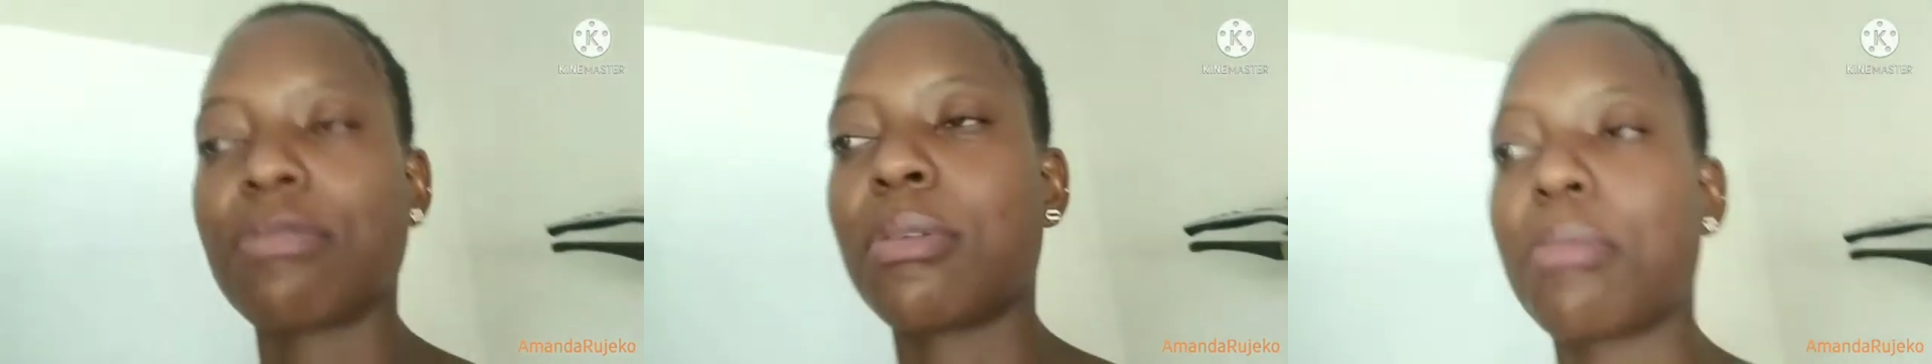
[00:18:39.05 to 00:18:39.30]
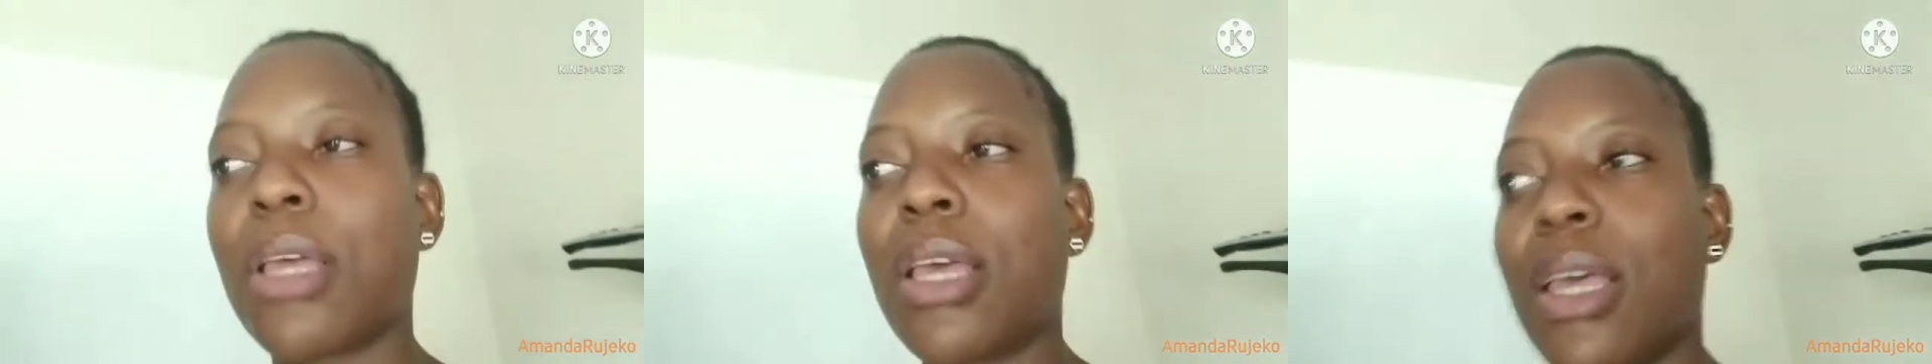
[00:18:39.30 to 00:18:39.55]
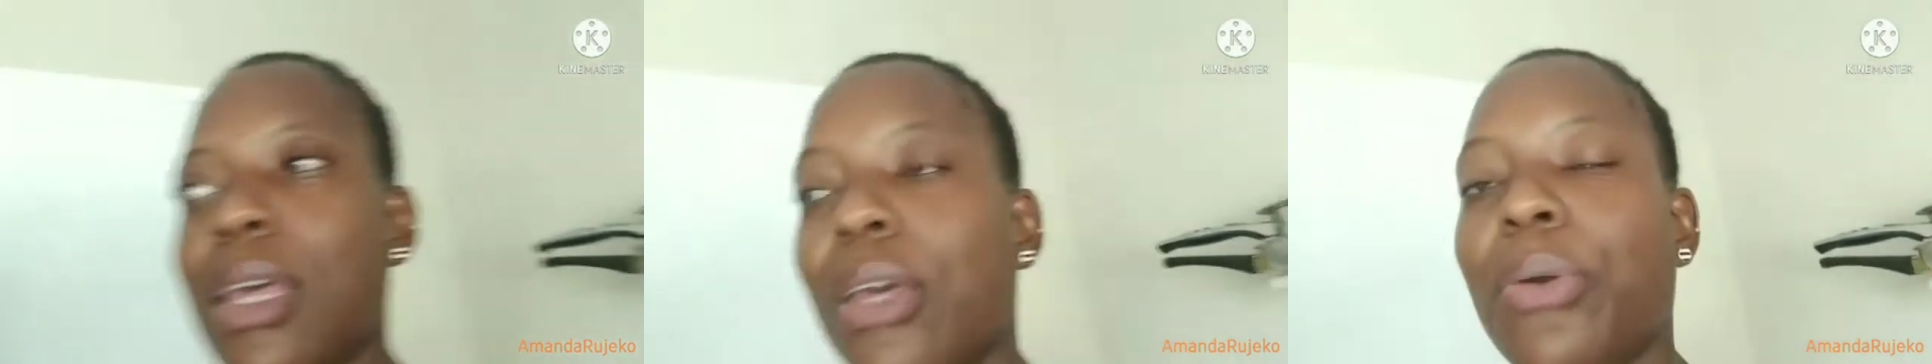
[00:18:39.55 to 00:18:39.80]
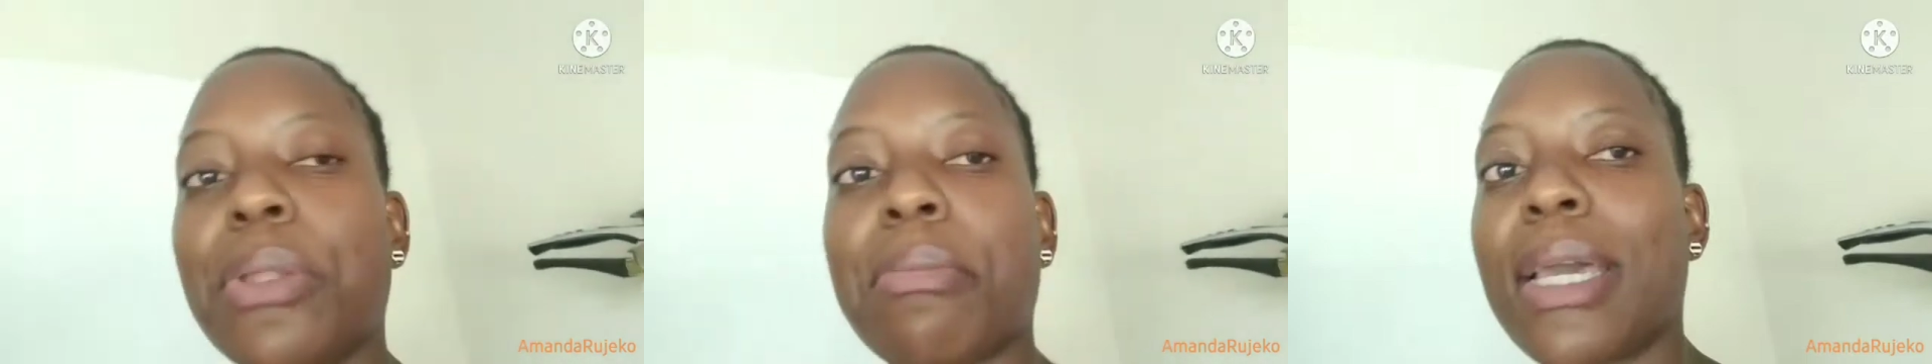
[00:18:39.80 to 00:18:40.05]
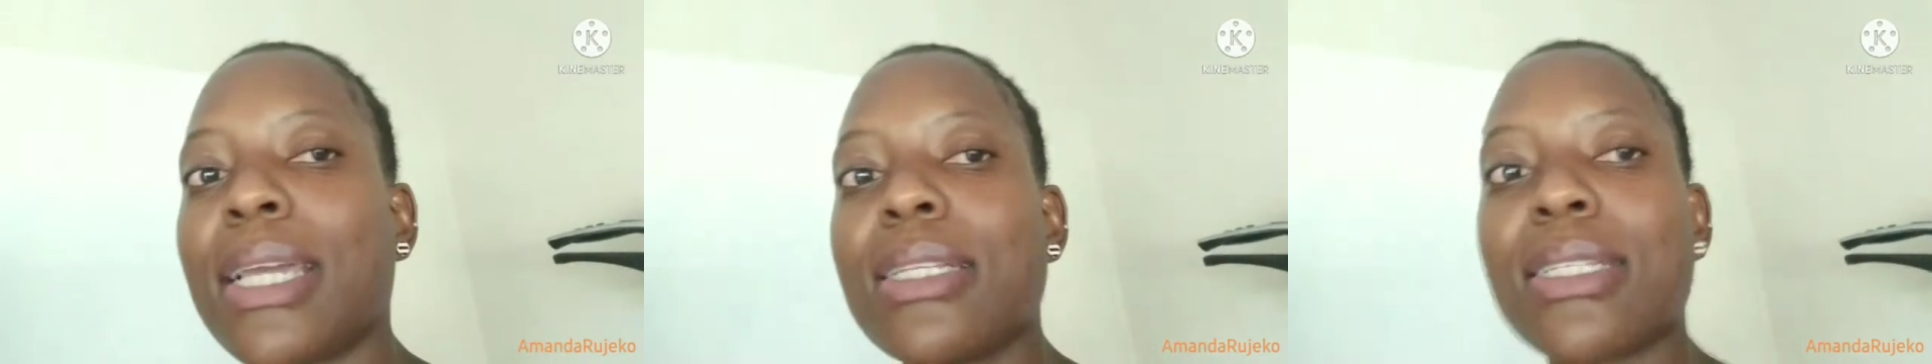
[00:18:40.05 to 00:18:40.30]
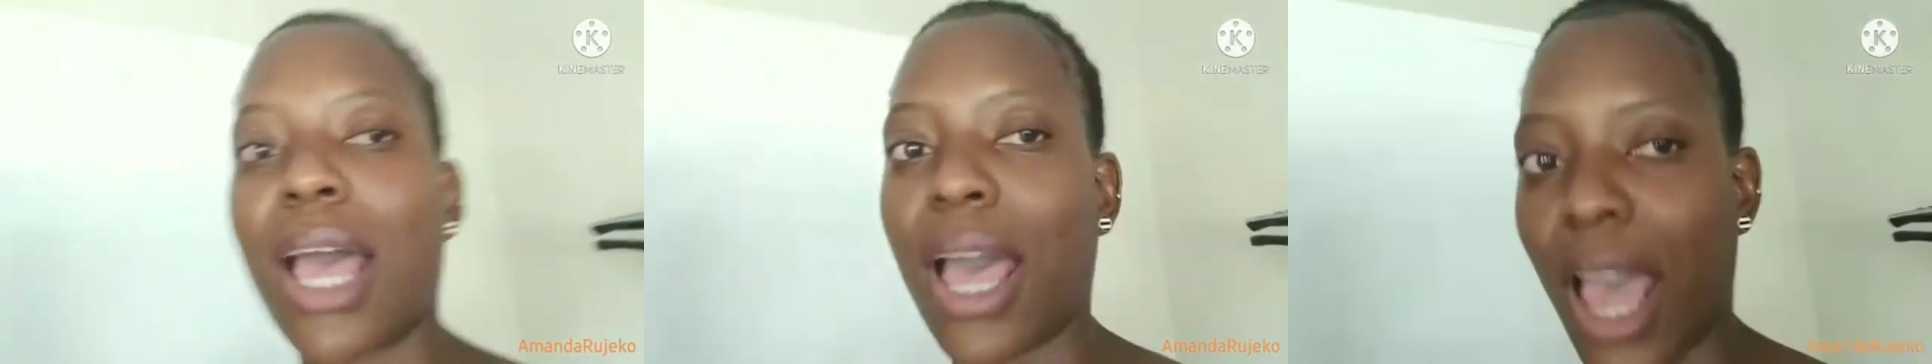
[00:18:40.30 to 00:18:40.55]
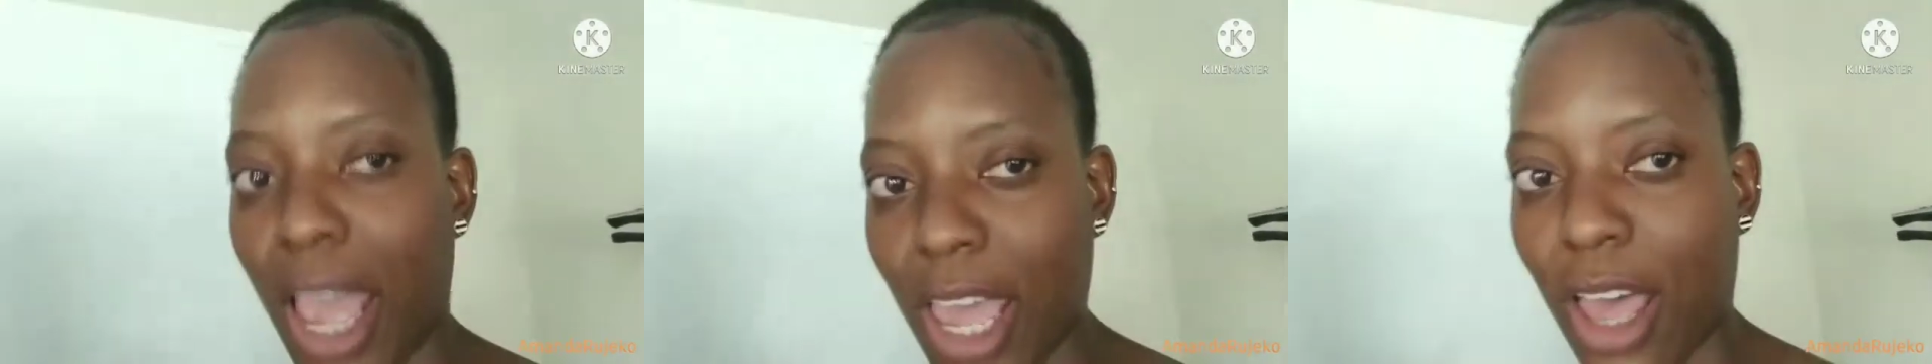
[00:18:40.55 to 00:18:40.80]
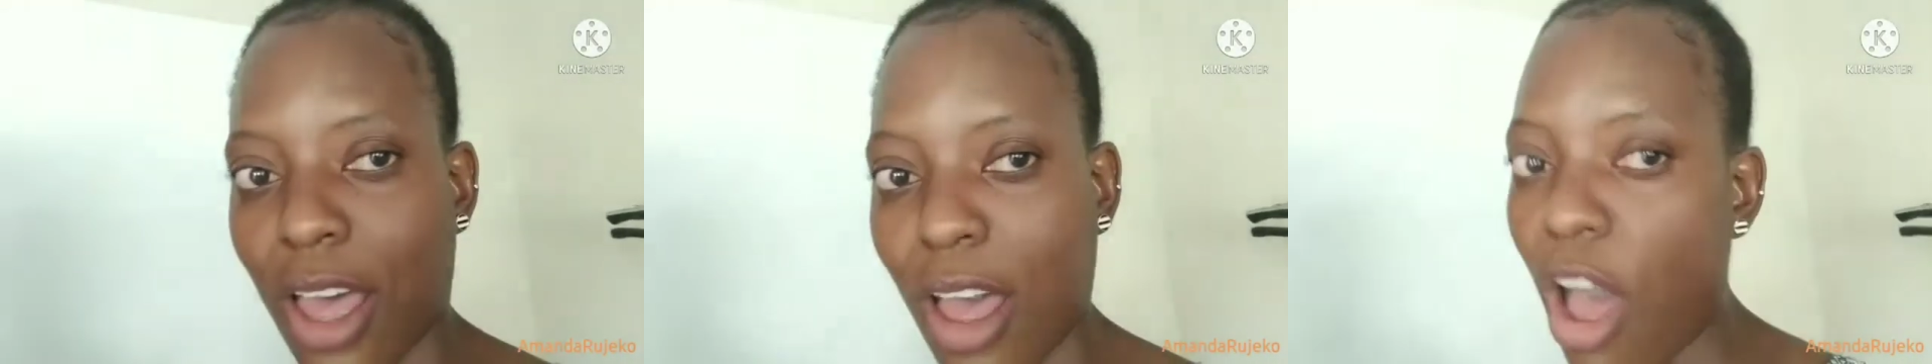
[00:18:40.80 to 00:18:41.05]
him with my
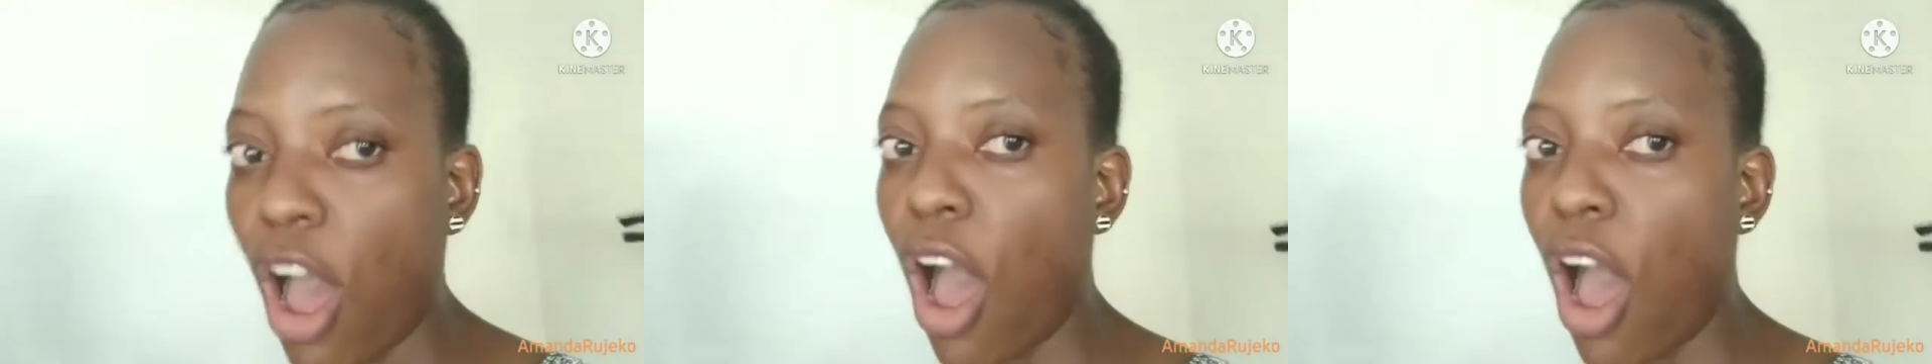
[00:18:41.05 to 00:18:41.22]
entire